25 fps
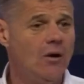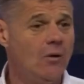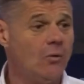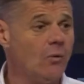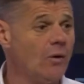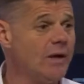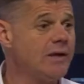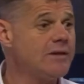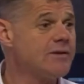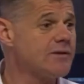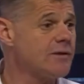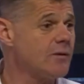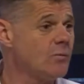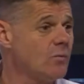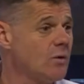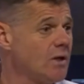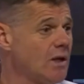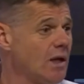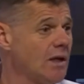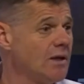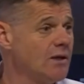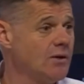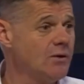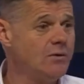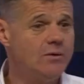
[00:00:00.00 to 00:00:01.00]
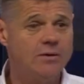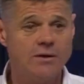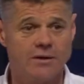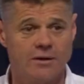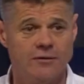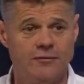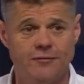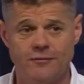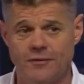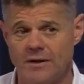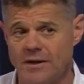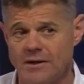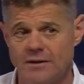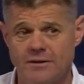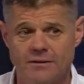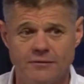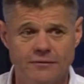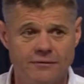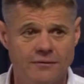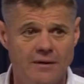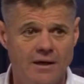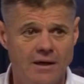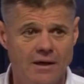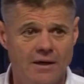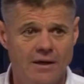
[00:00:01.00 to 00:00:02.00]
"When's someone like you going to find
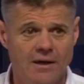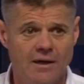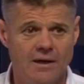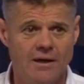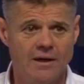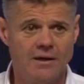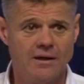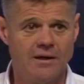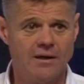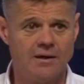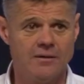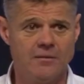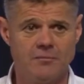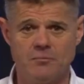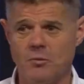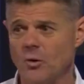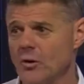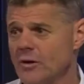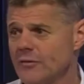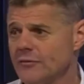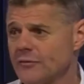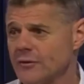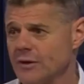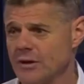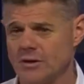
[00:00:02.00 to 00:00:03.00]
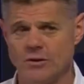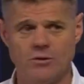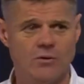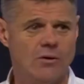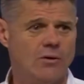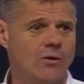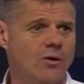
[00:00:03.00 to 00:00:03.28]
a boyfriend or a